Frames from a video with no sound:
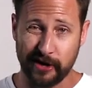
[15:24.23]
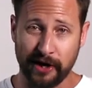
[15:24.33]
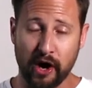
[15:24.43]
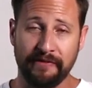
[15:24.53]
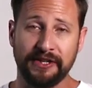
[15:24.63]
it
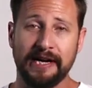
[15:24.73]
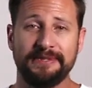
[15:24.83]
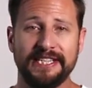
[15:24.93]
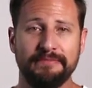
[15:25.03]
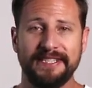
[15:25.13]
can
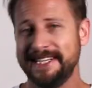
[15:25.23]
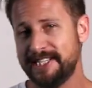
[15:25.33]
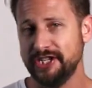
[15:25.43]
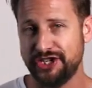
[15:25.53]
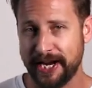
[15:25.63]
oftentimes seem
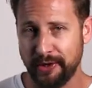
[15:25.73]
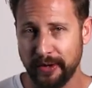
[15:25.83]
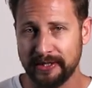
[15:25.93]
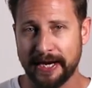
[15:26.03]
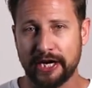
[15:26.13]

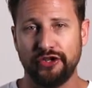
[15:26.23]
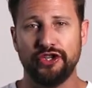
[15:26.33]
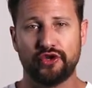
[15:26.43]
disingenuous and actually